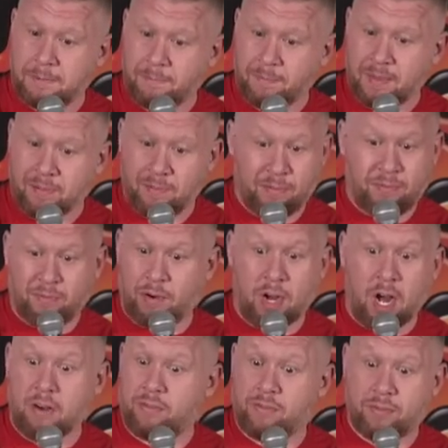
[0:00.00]
Fuck
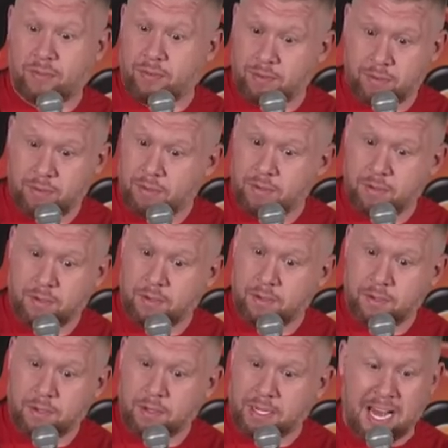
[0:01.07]
off.
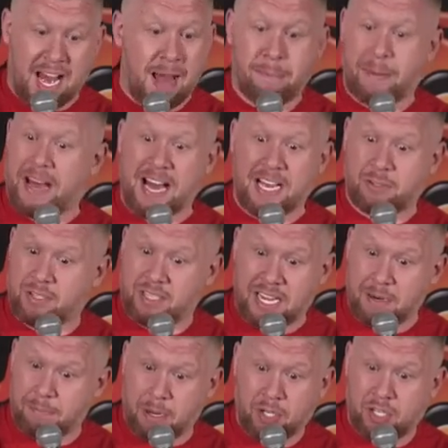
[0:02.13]
Can't be arsed with that.
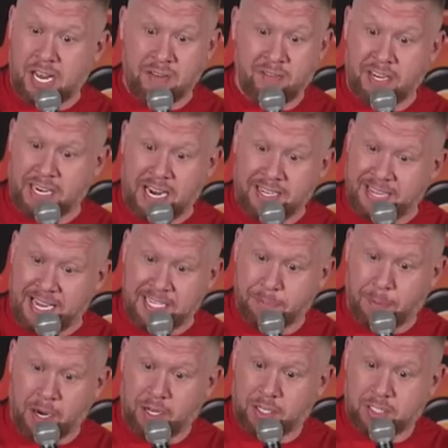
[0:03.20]
I'm not shaving a Great Dane's
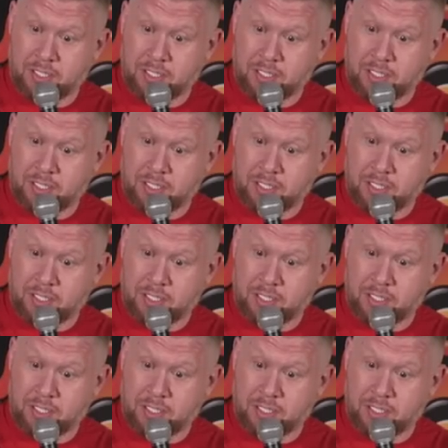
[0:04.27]
bollocks.